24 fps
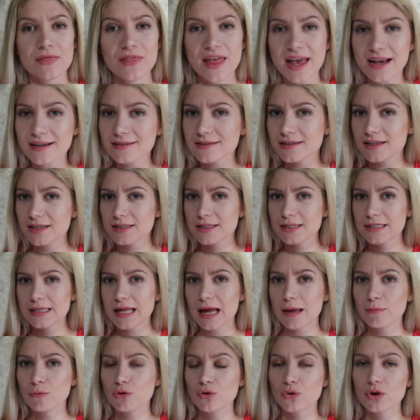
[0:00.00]
Next, it's
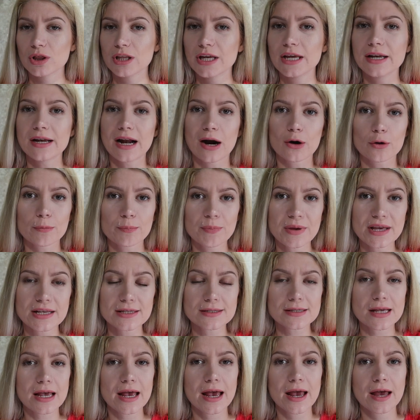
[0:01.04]
time to clean our
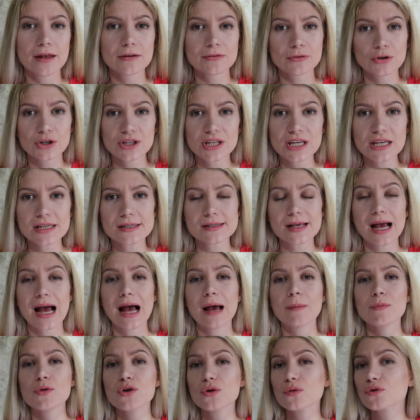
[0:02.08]
piece, and for this
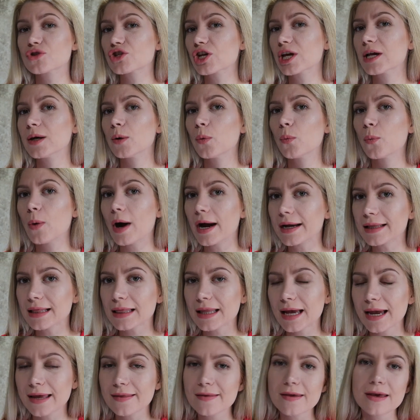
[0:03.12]
I'm using White
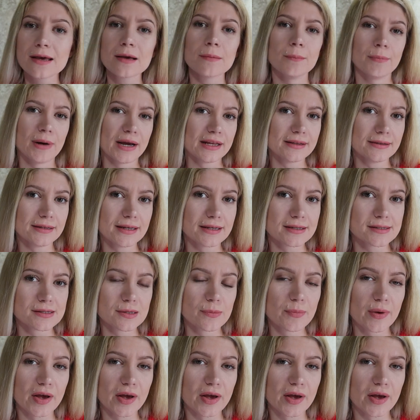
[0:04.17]
Lining by Dixie